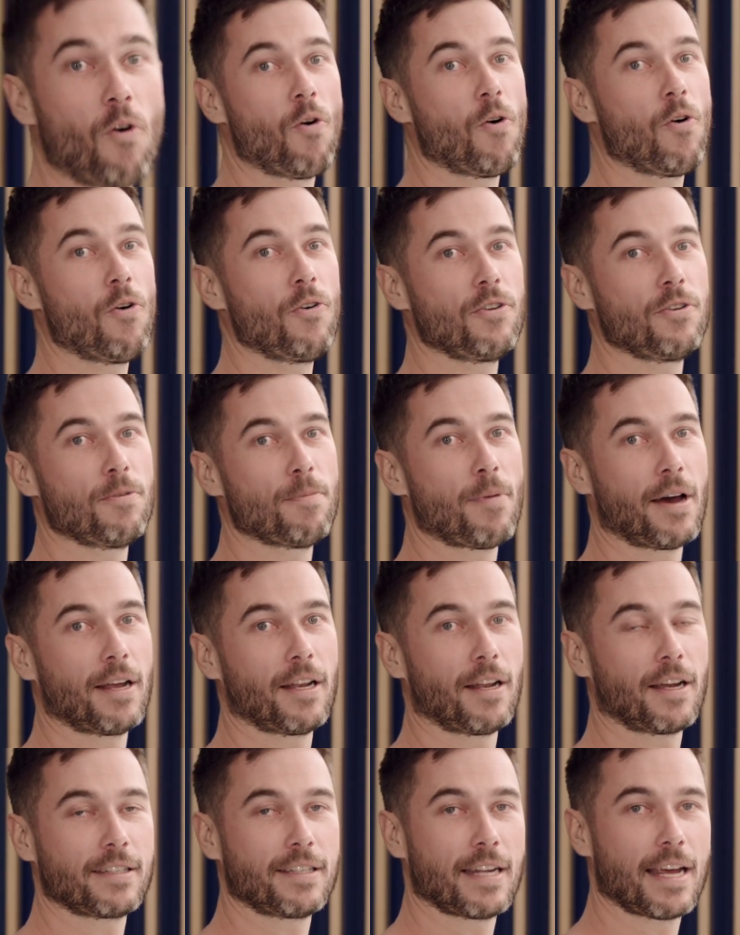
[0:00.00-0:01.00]
or you
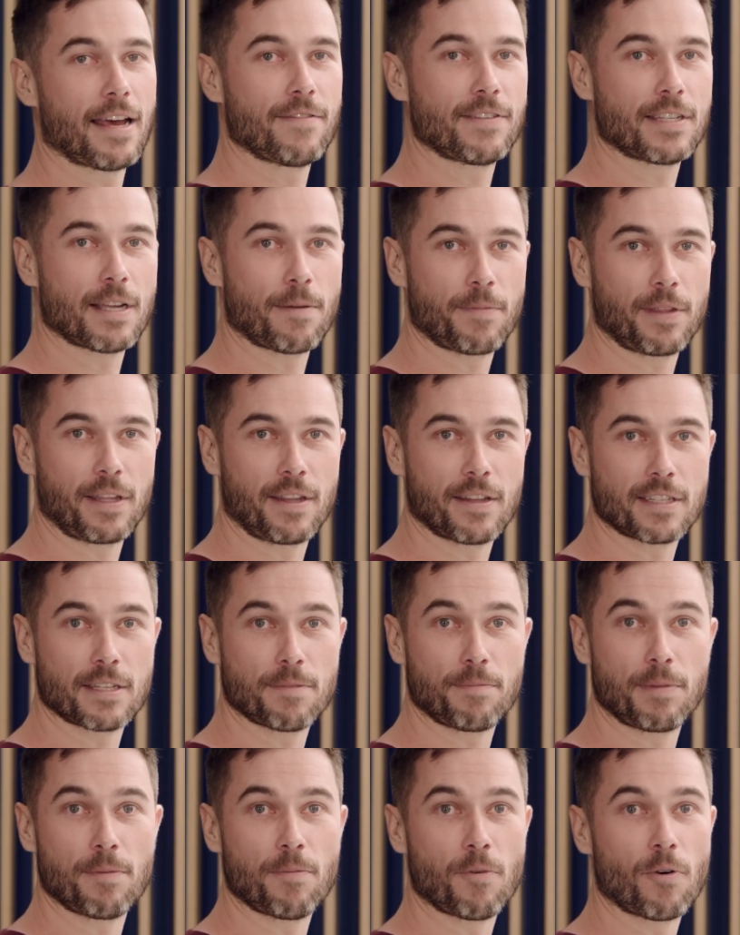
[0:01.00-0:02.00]
might like to have something
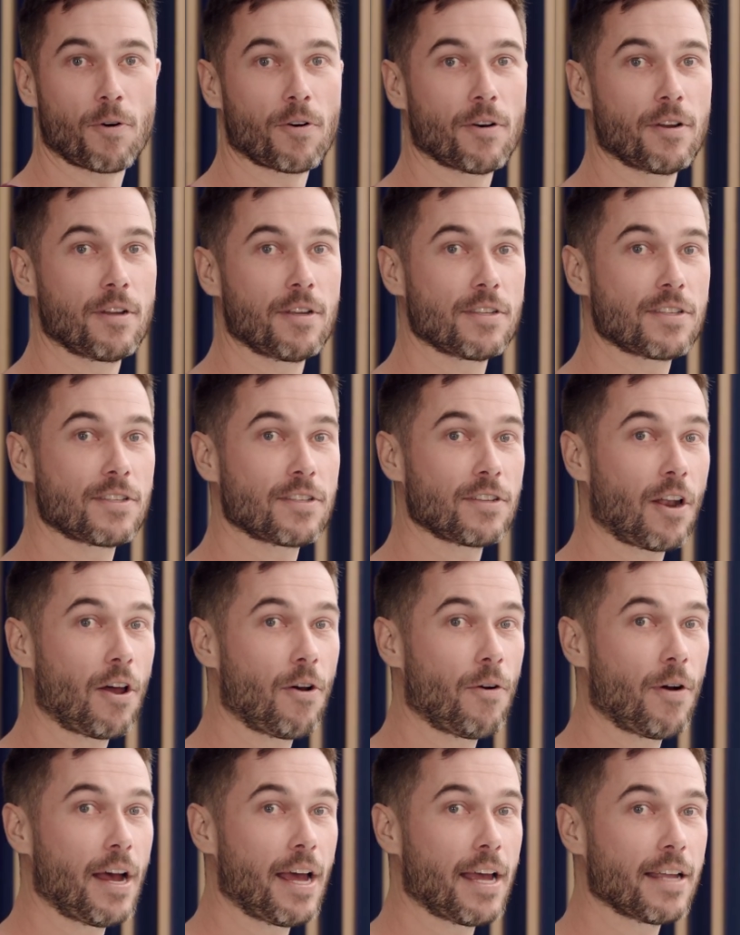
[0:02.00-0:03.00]
that's a bit more
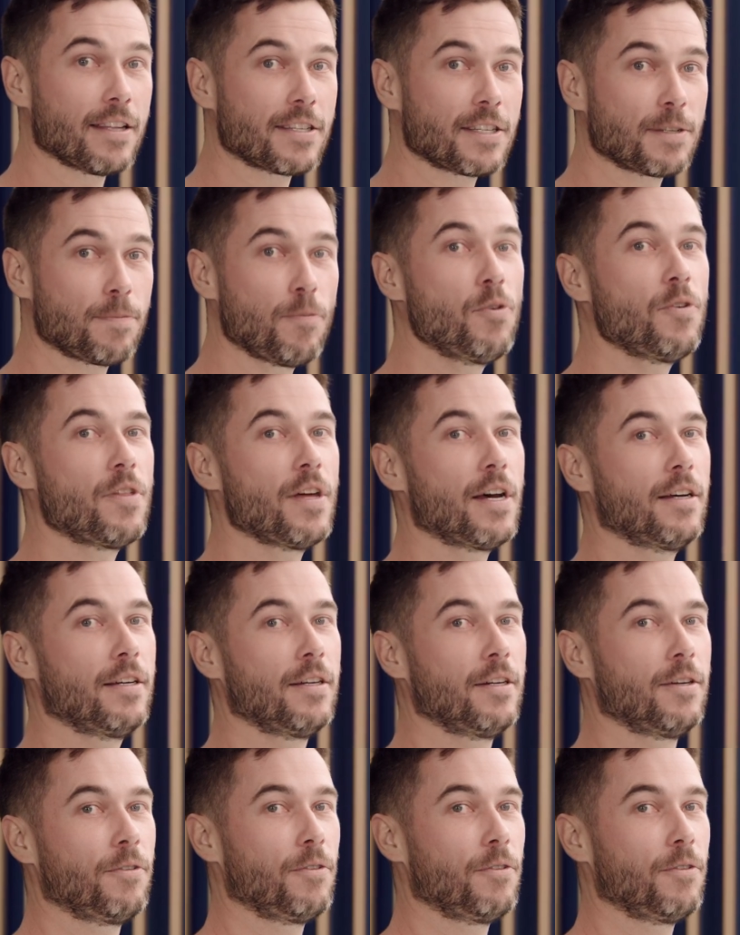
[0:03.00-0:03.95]
slower and smoother,